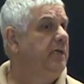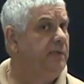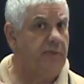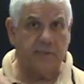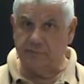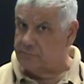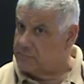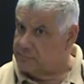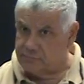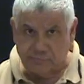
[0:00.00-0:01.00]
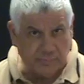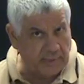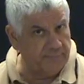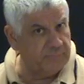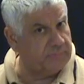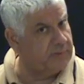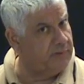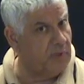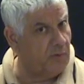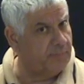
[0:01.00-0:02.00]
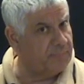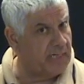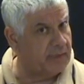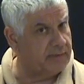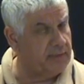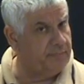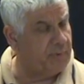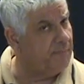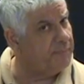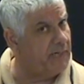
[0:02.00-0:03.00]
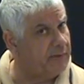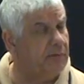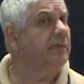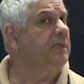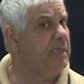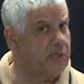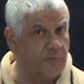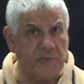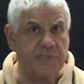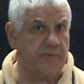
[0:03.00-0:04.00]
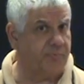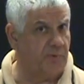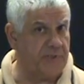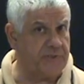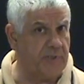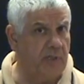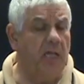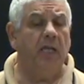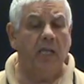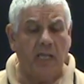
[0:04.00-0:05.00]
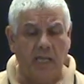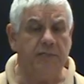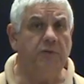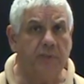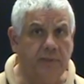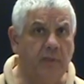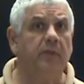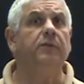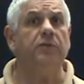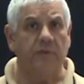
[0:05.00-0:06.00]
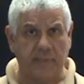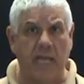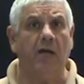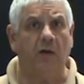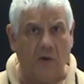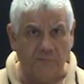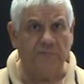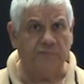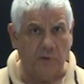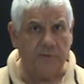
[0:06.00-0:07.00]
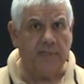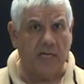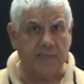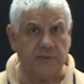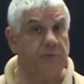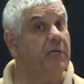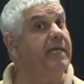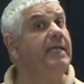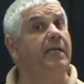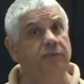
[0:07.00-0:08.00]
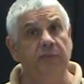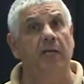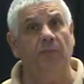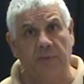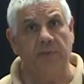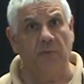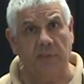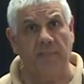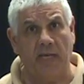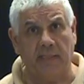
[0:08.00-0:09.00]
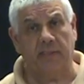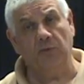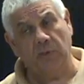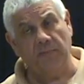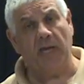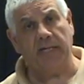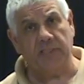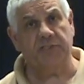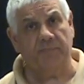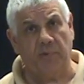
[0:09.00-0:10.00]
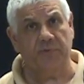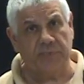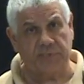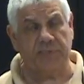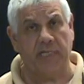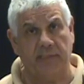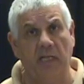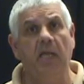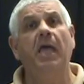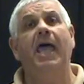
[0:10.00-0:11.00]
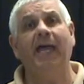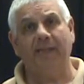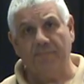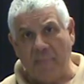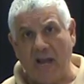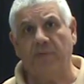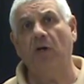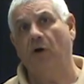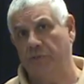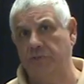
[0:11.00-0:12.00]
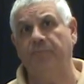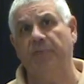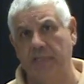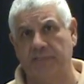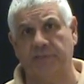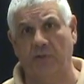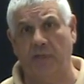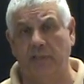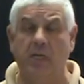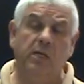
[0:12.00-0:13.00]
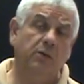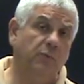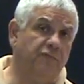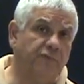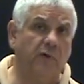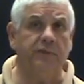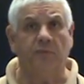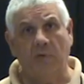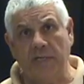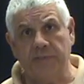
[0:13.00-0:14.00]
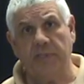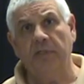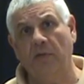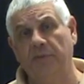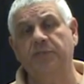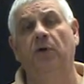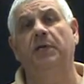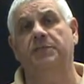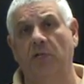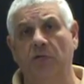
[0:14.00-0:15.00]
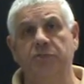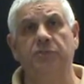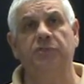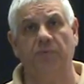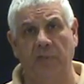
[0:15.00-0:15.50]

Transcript: you can let them know it back at the pump panel, increase the pressure, and you can overflow the nozzle. You cannot do that with an automatic. An automatic is supposed to set at about 100 psi. We find the range can go as high as 125